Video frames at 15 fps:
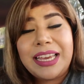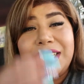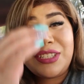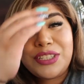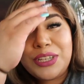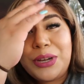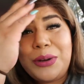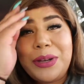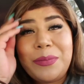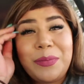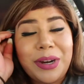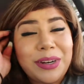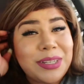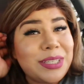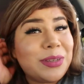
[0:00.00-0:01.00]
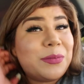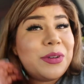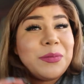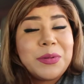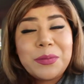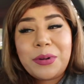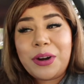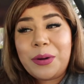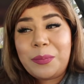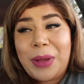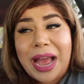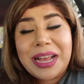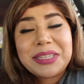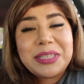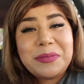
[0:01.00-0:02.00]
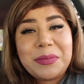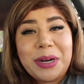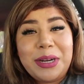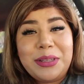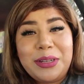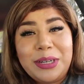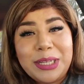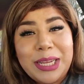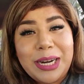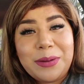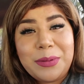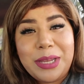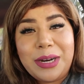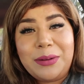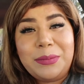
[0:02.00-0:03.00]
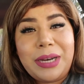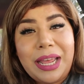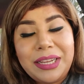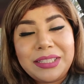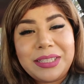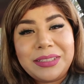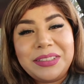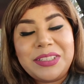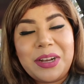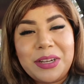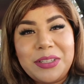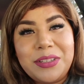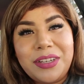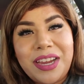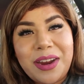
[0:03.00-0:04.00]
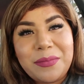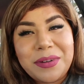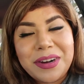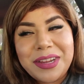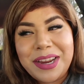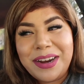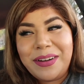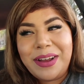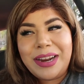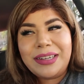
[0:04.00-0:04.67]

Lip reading: It's so embarrassing when people are passing by and they're looking at me and I'm like talking to a camera, you know.